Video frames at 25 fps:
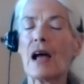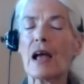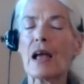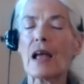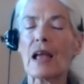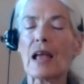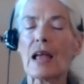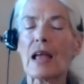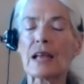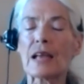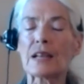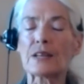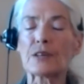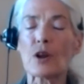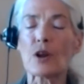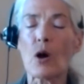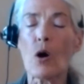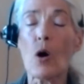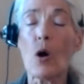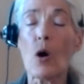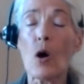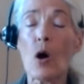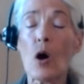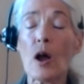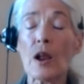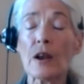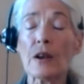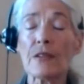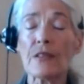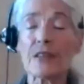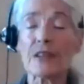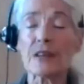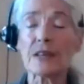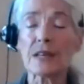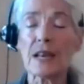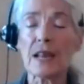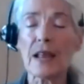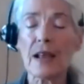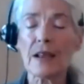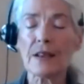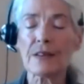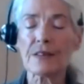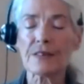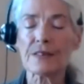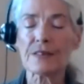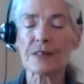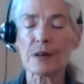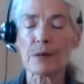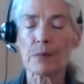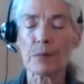And on the
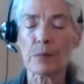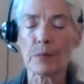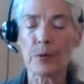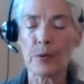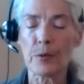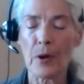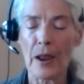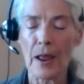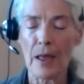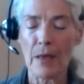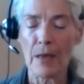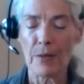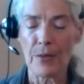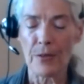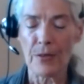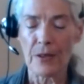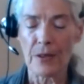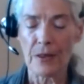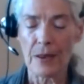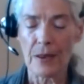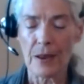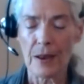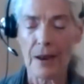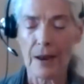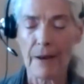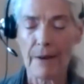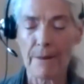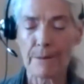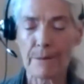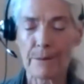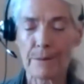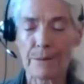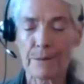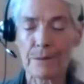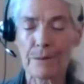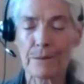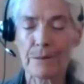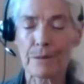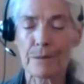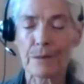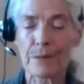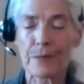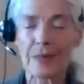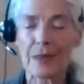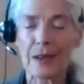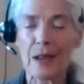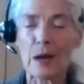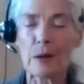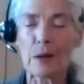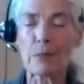next breath,
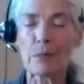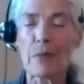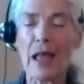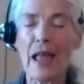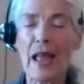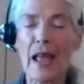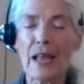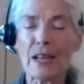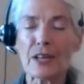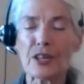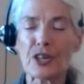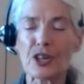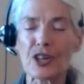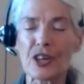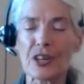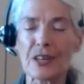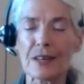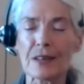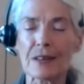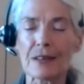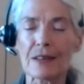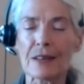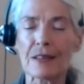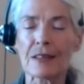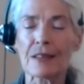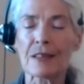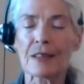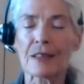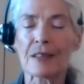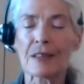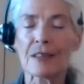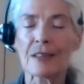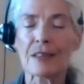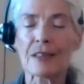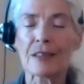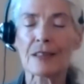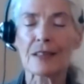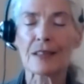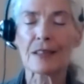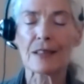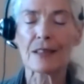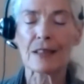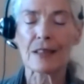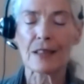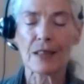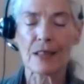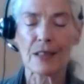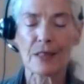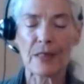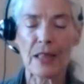imagine
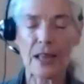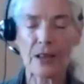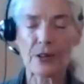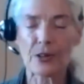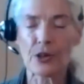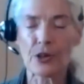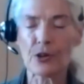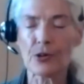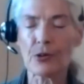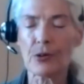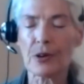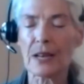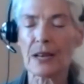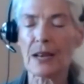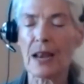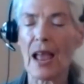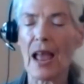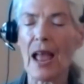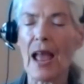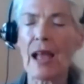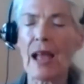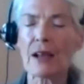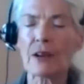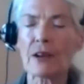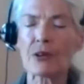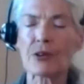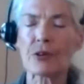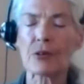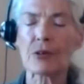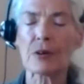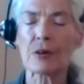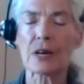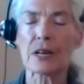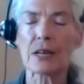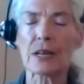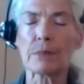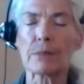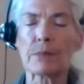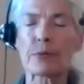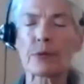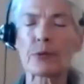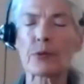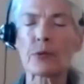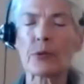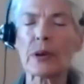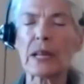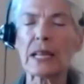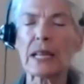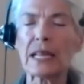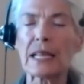that you can actually
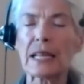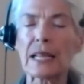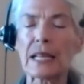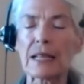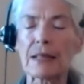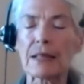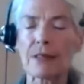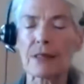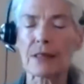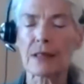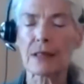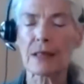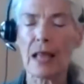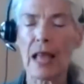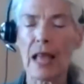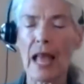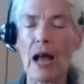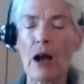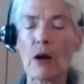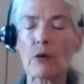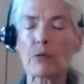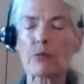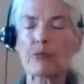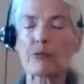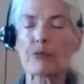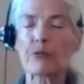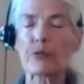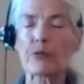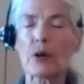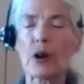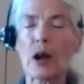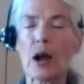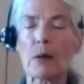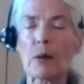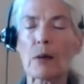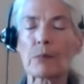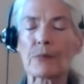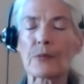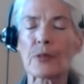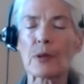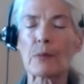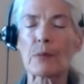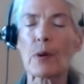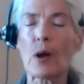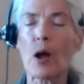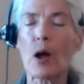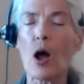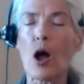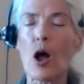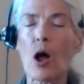breathe out from the
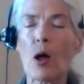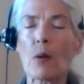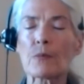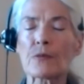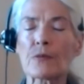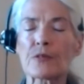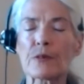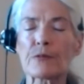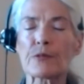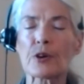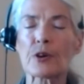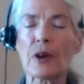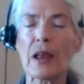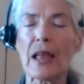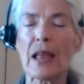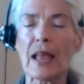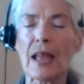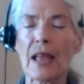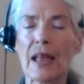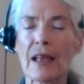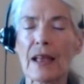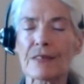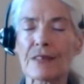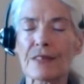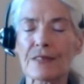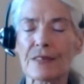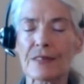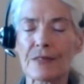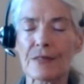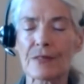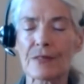palms of your hands.